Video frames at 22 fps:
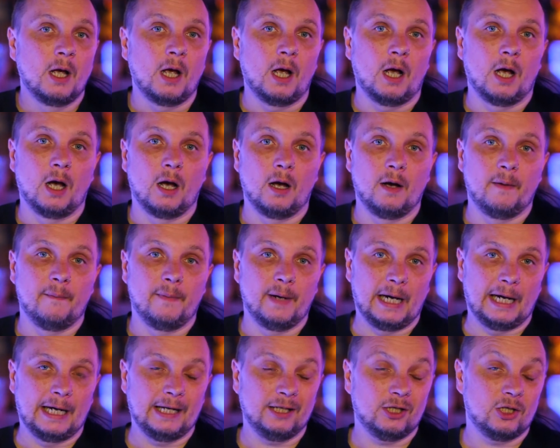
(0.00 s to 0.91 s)

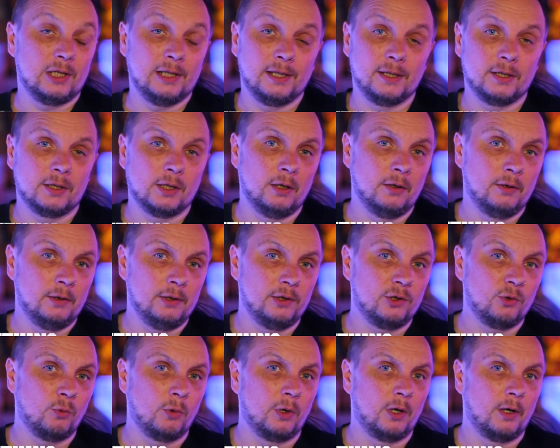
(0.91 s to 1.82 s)
but actually there's no
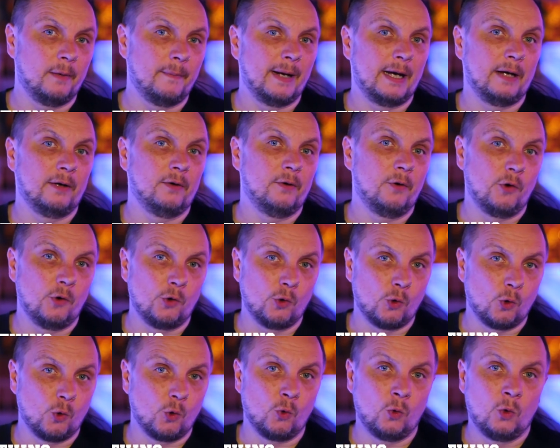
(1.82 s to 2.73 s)
need to worry about it at
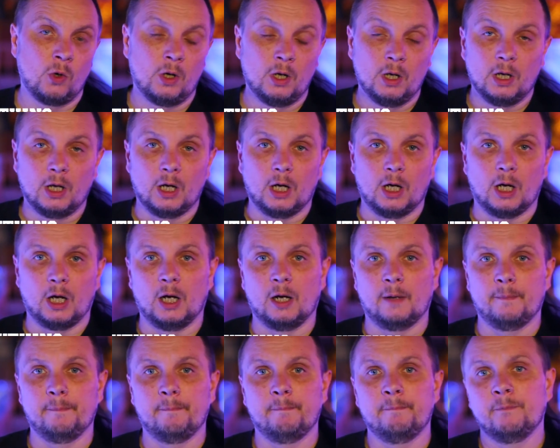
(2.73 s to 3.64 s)

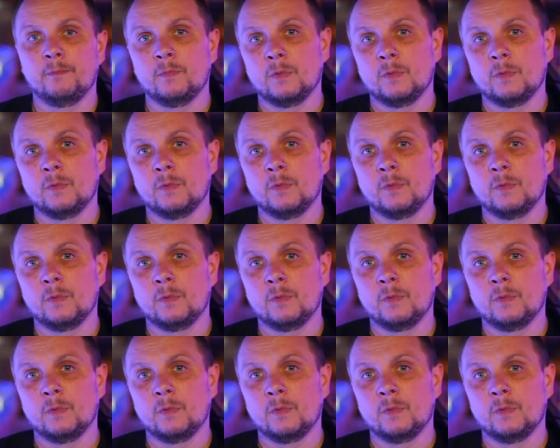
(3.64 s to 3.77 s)
all.